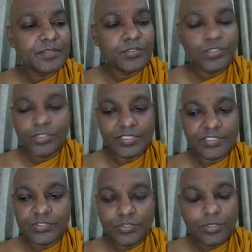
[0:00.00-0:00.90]
No,
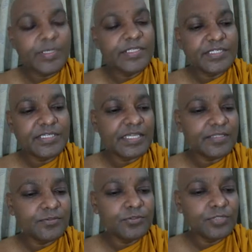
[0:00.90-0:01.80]
there's nobody
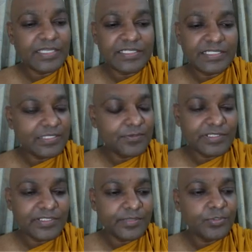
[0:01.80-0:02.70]
who can equal
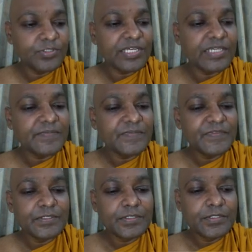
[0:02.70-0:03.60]
the Buddha,
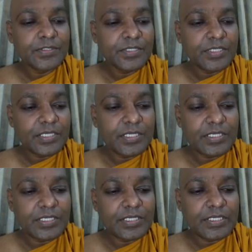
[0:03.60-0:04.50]

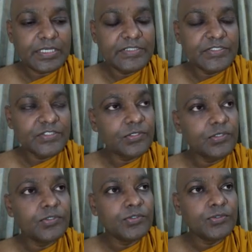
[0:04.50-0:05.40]
and so